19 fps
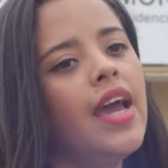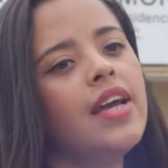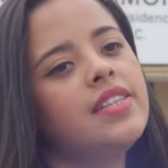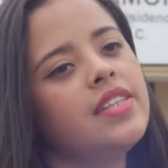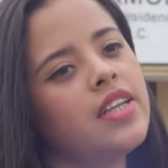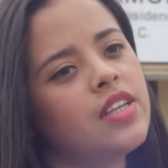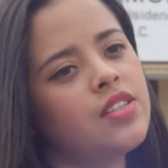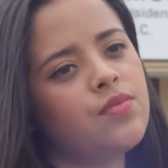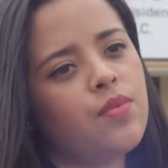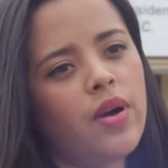and it
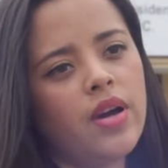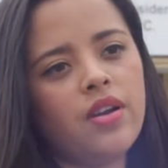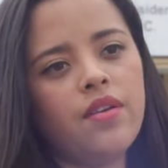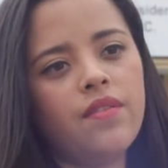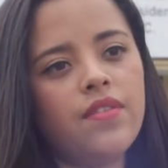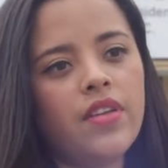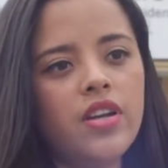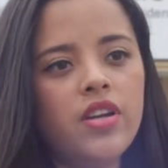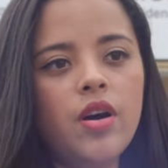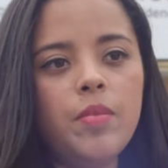is one of
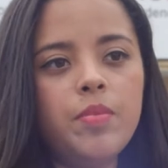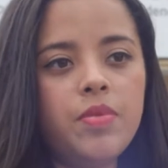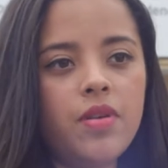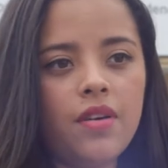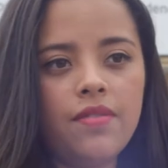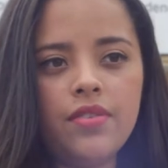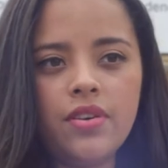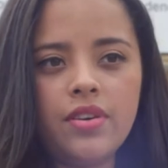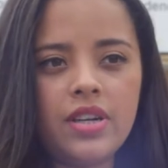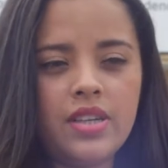the
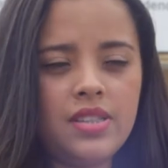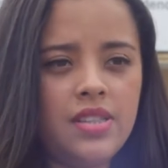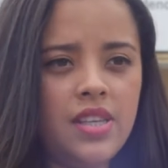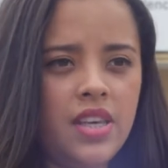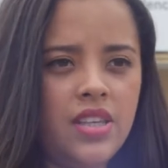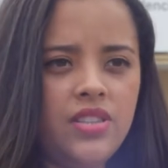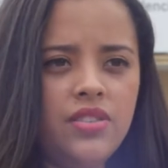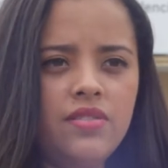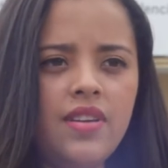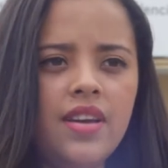non-profit
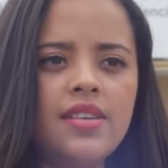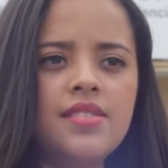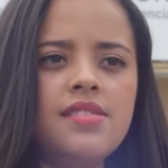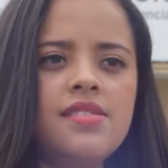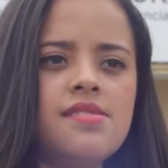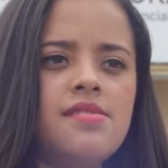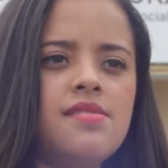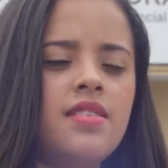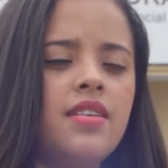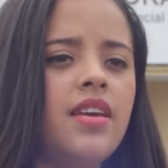organizations
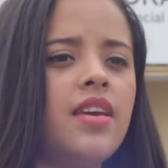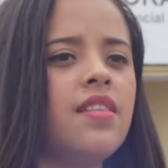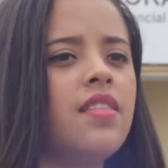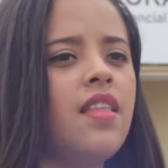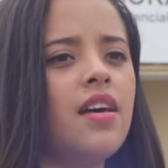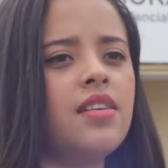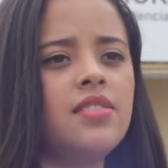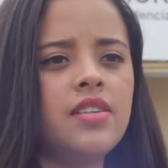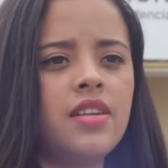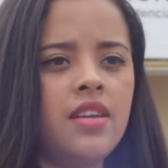existing in
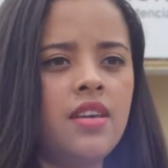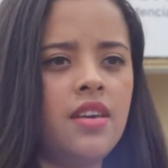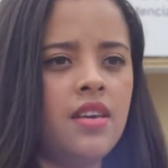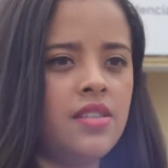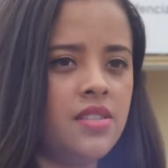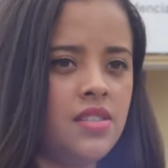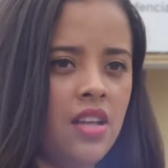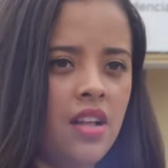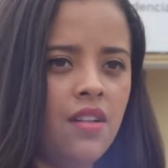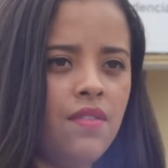the city
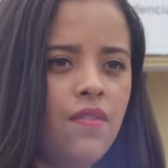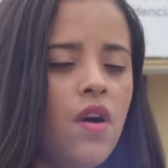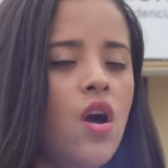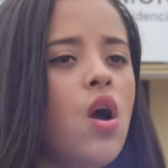itself,